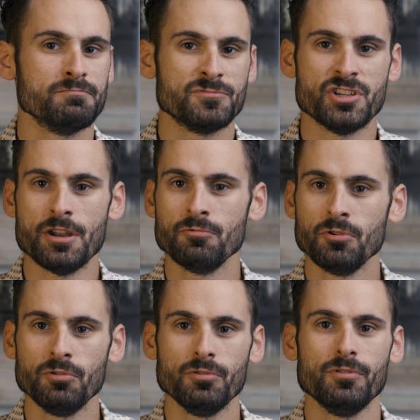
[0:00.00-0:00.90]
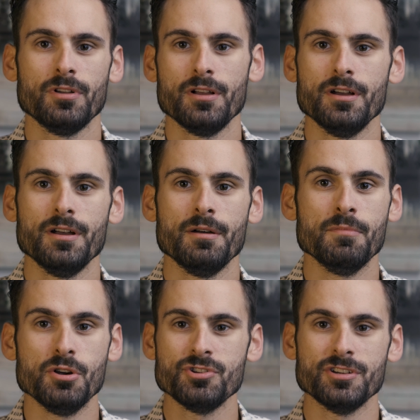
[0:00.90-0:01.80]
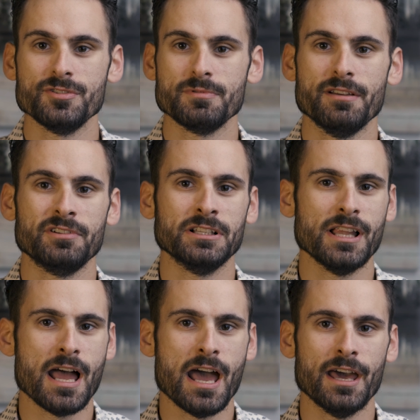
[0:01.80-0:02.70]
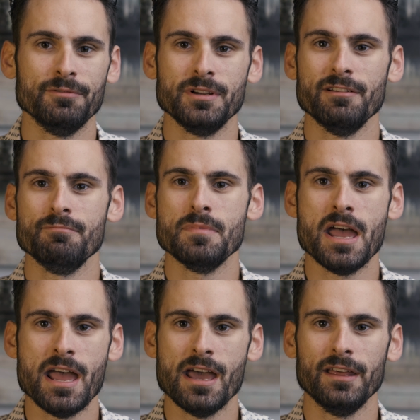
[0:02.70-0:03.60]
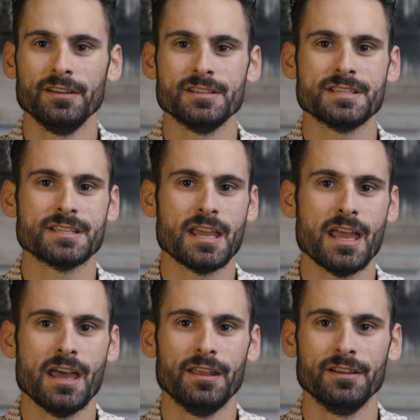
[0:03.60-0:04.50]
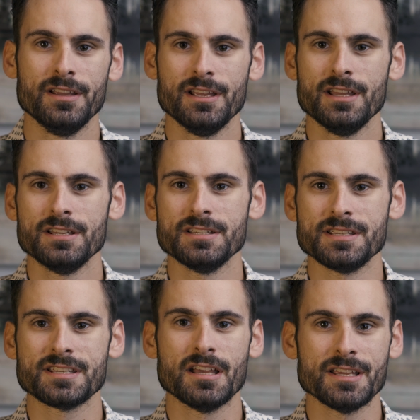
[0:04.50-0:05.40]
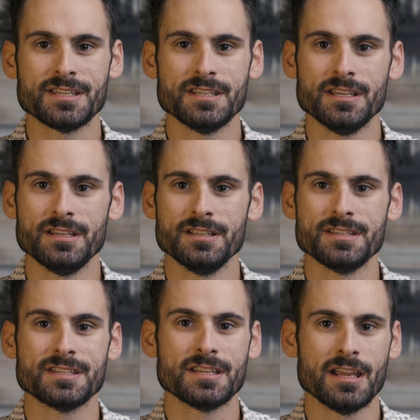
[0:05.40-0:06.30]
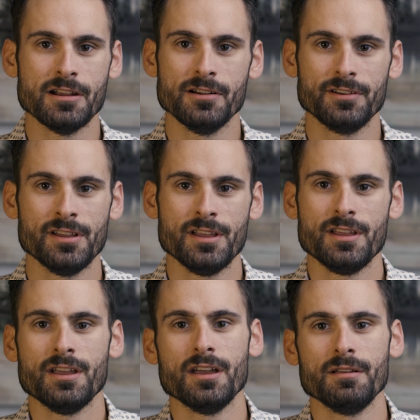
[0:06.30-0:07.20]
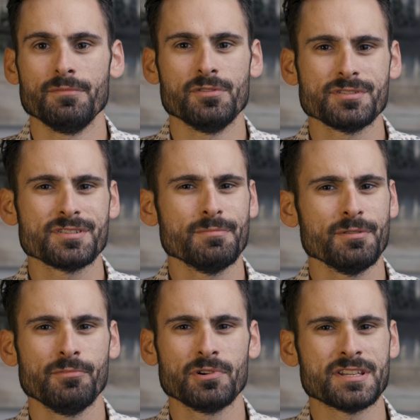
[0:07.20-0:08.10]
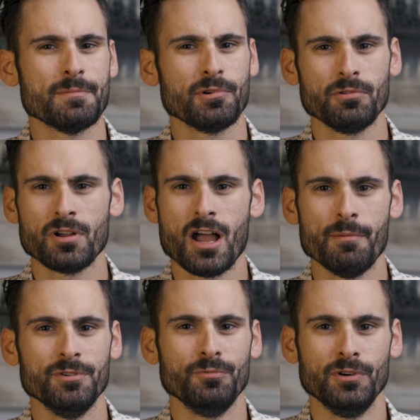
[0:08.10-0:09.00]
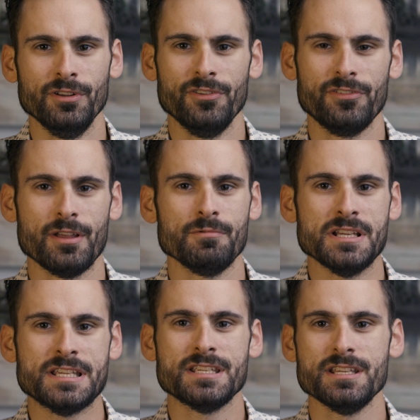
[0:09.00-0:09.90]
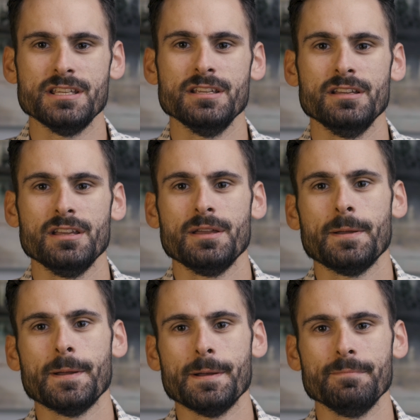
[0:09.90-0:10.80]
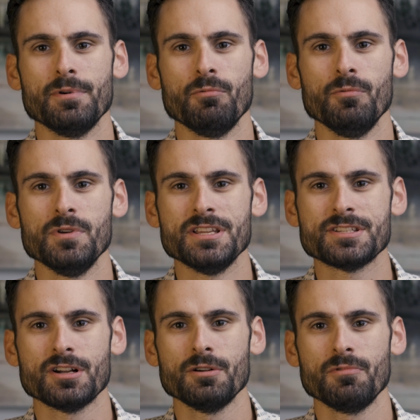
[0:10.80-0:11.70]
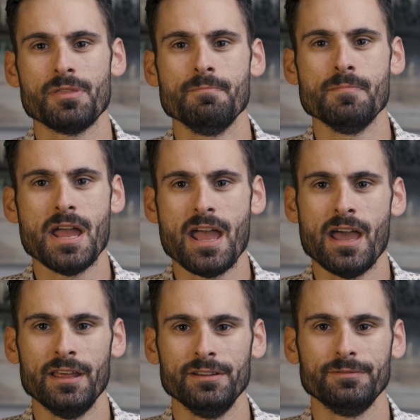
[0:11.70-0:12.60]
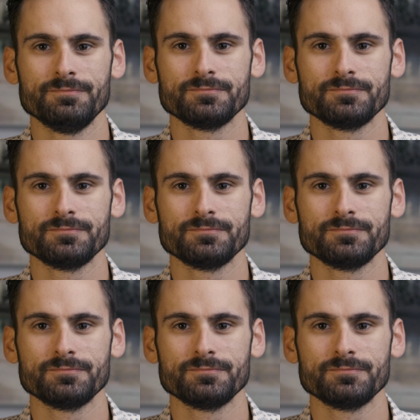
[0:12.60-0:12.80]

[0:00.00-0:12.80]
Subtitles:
general emotions. We have glad, we have mad, sad, disgusted, and scared. Those are some of the more typical common ones that we see. But when we start with mad,